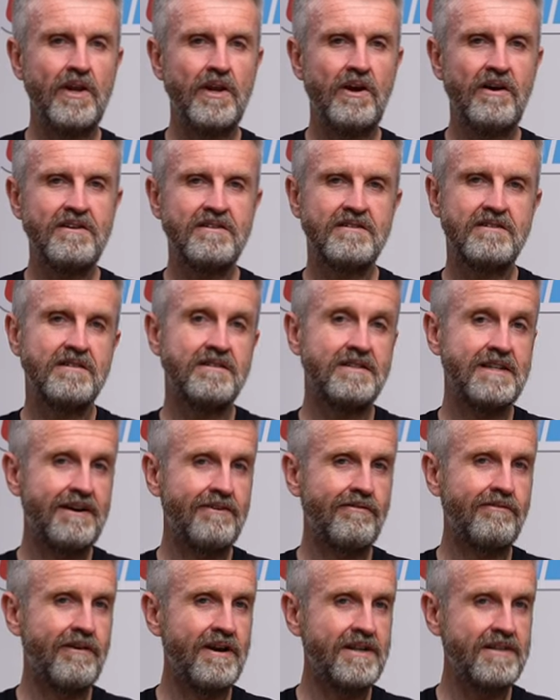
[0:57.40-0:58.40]
the lights and
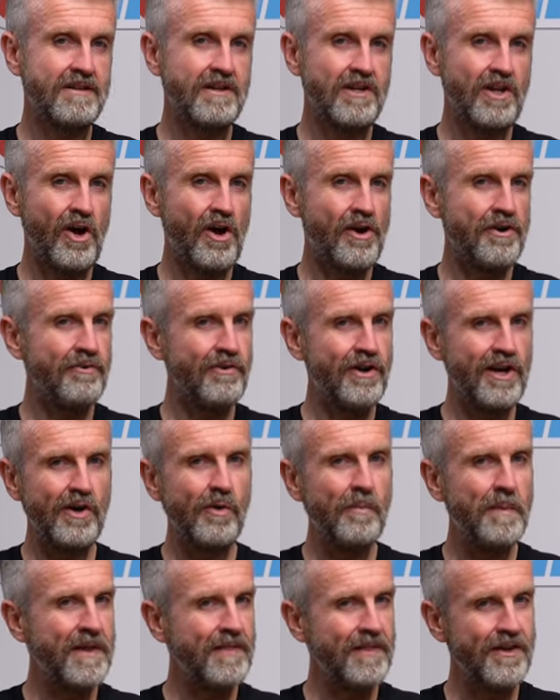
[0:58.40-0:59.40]
downgrade the liner a little
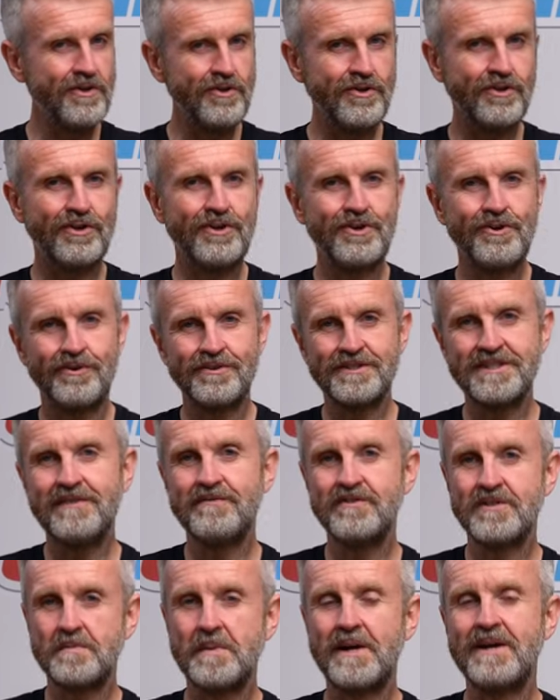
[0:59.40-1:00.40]
bit, then you can knock
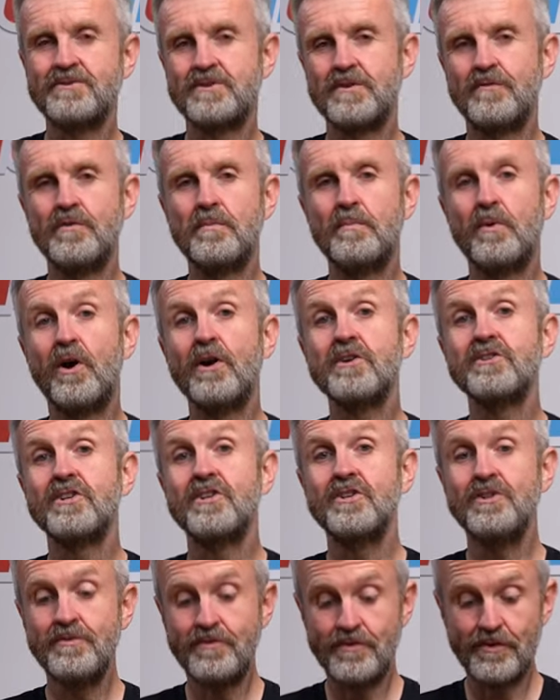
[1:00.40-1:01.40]
£70 off the price
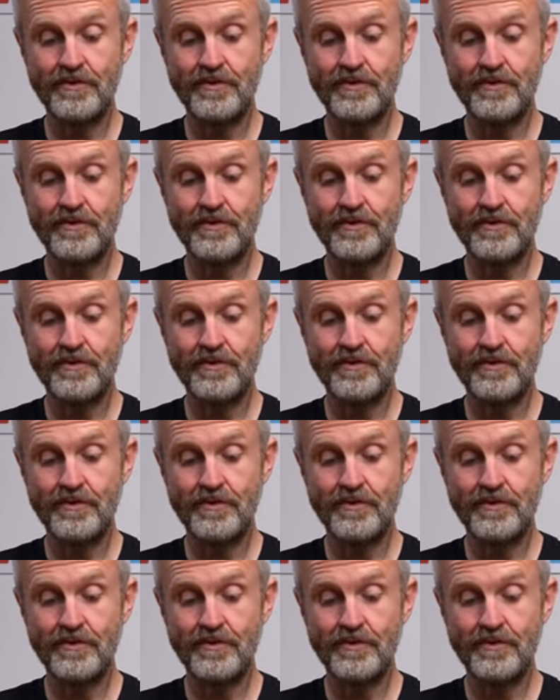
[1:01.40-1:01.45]
and you've